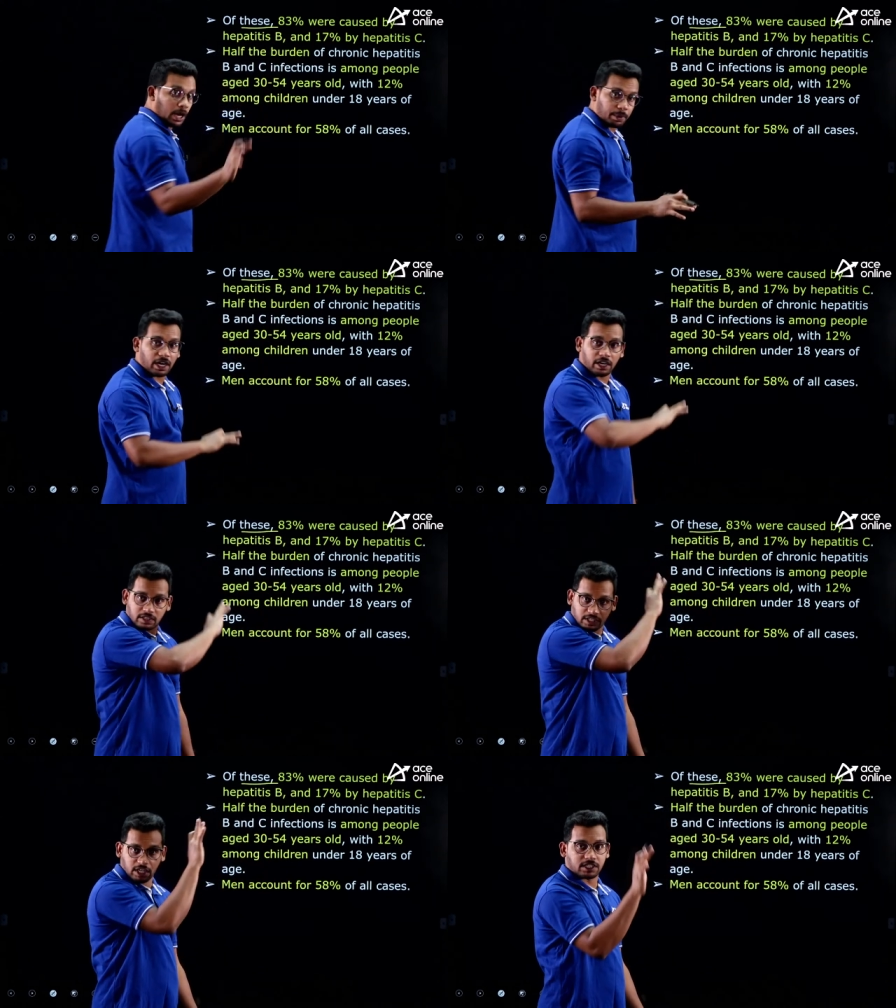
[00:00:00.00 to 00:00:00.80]

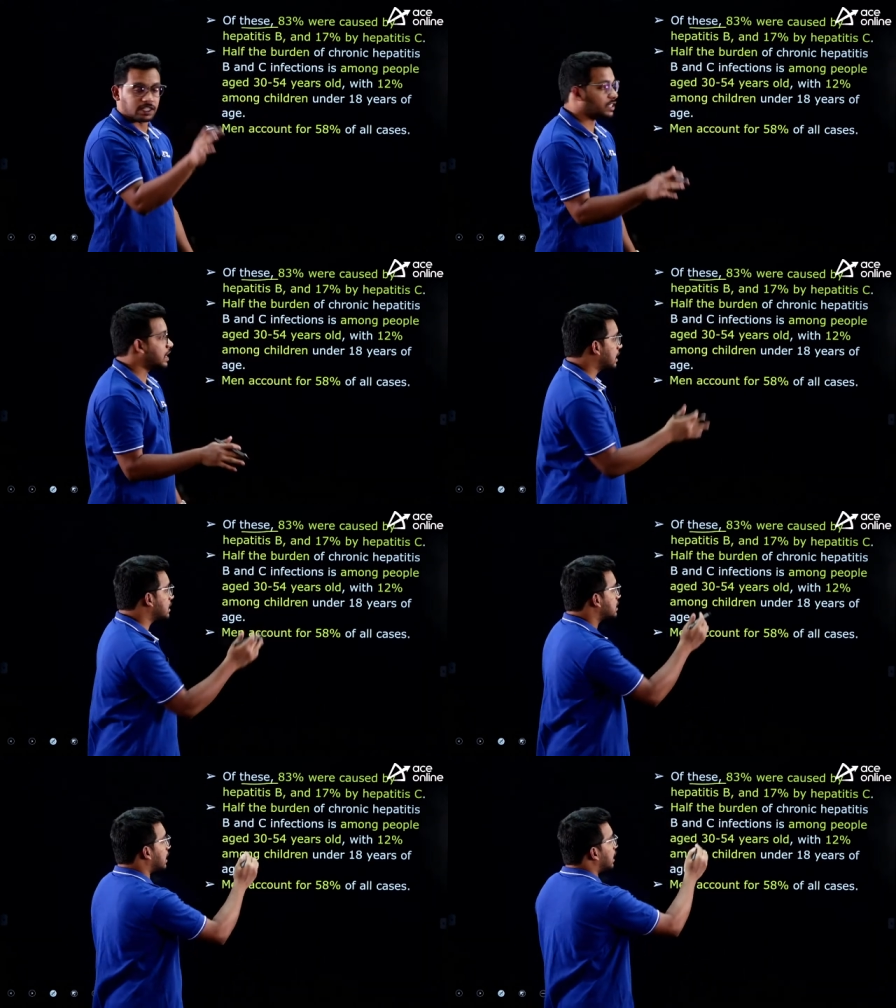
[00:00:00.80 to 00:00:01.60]
hepatitis cases
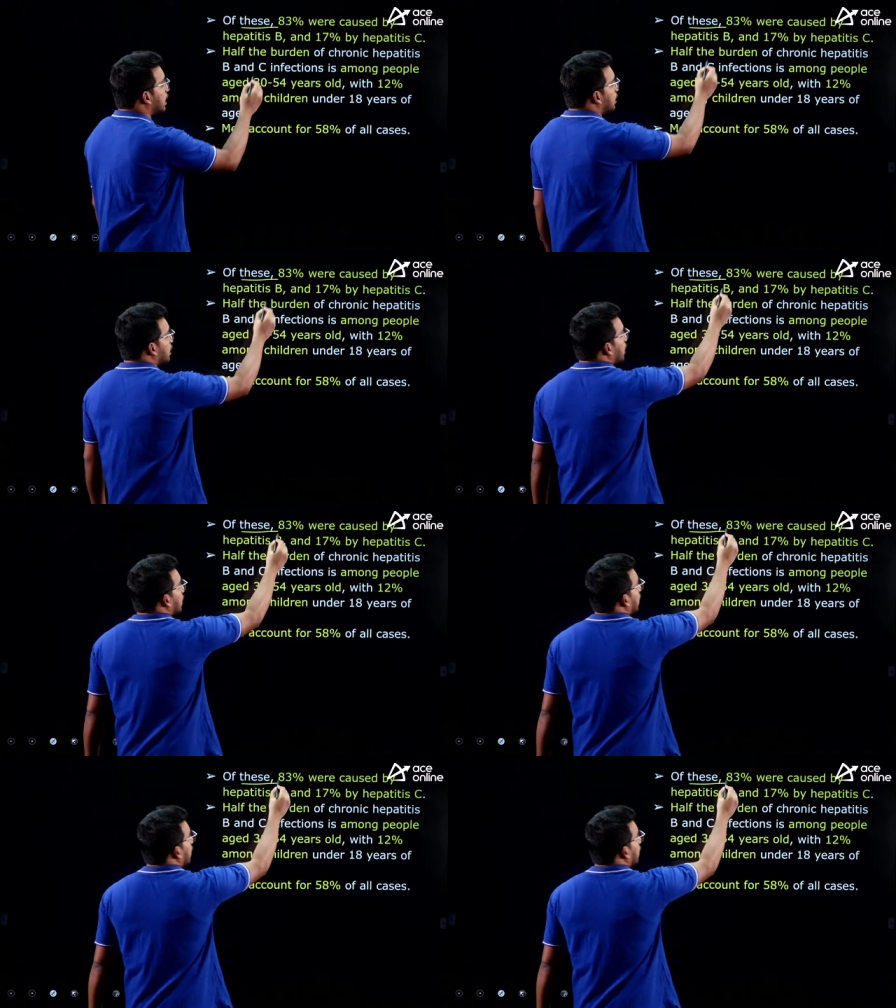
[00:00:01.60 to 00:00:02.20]
as I said earlier